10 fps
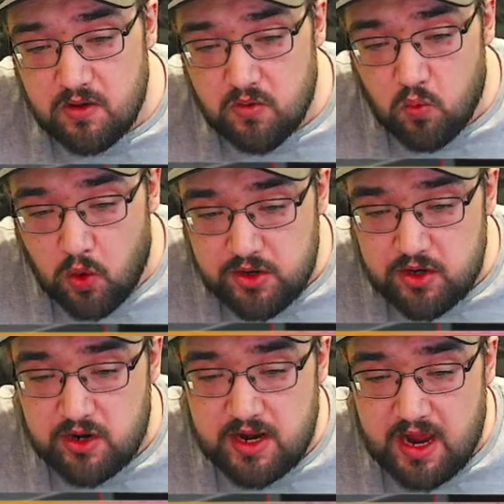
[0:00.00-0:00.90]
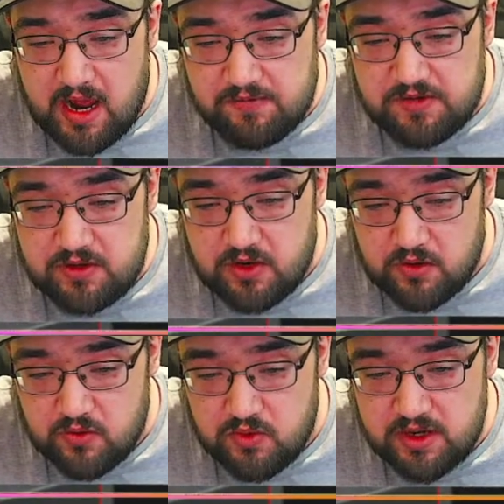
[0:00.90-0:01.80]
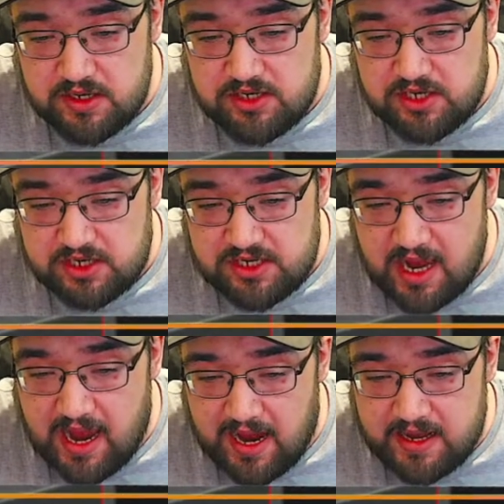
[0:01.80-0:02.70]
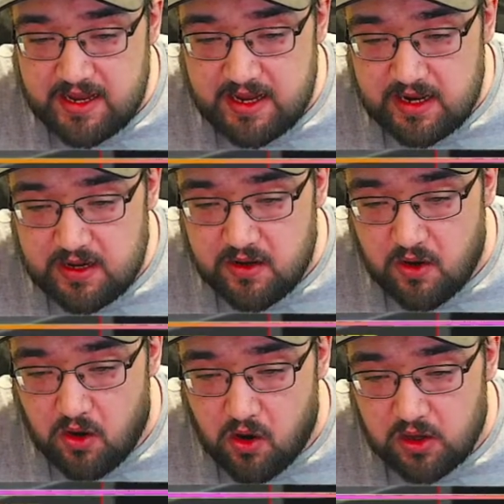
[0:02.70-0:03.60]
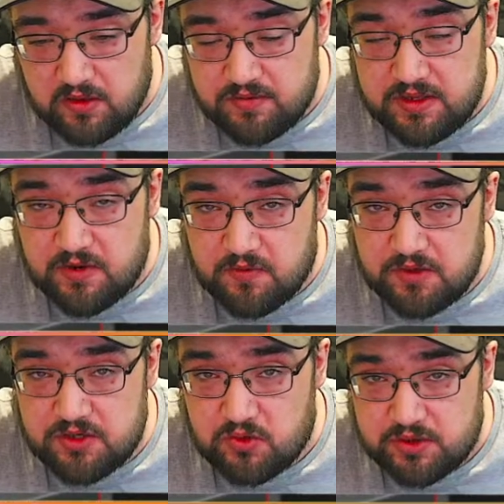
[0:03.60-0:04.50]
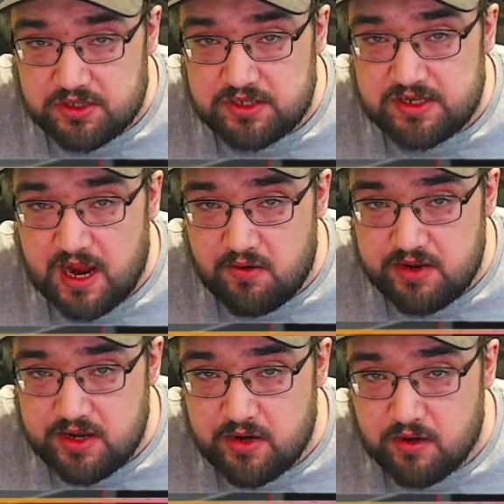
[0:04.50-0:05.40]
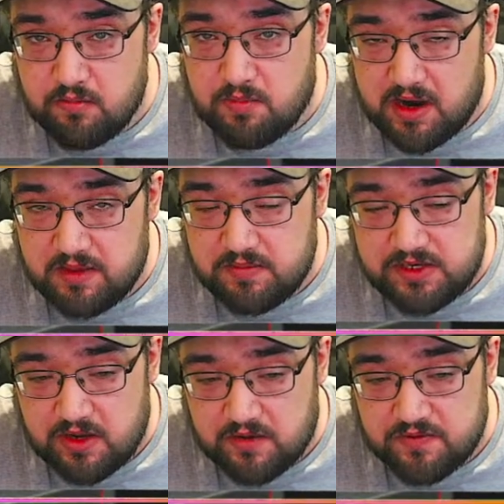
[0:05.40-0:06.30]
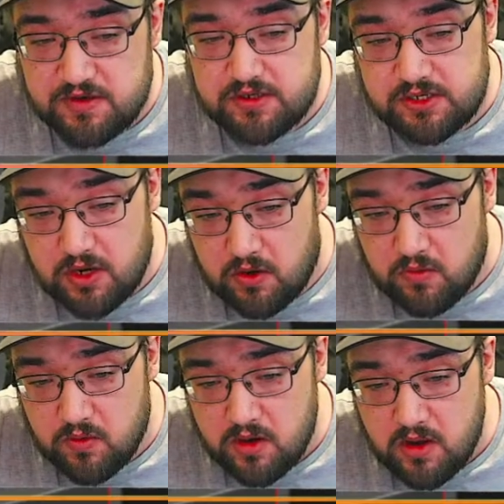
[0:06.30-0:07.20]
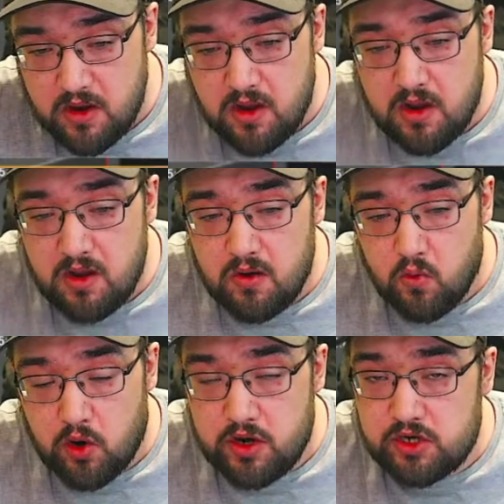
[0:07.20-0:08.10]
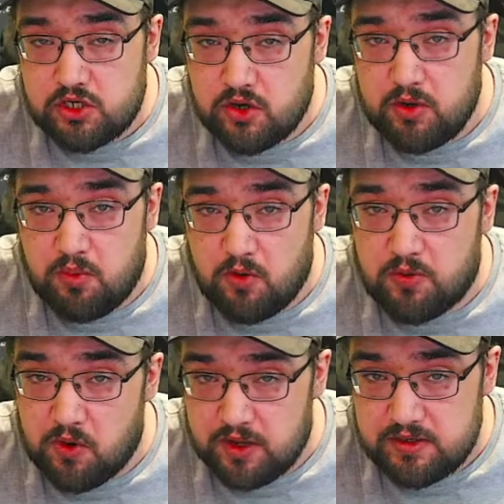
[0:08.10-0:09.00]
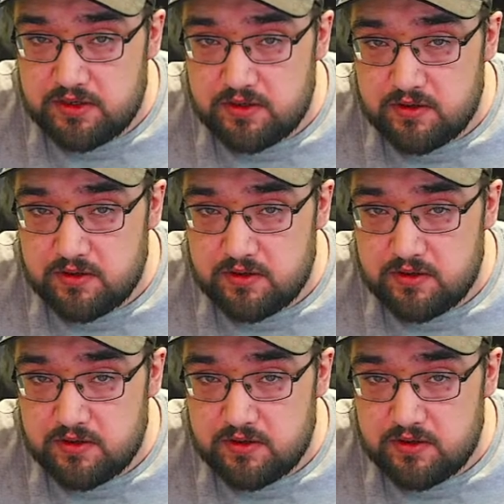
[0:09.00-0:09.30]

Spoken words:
what you're going to have to do is just add in all of the different sources down here by themselves. So we're going to show you both ways.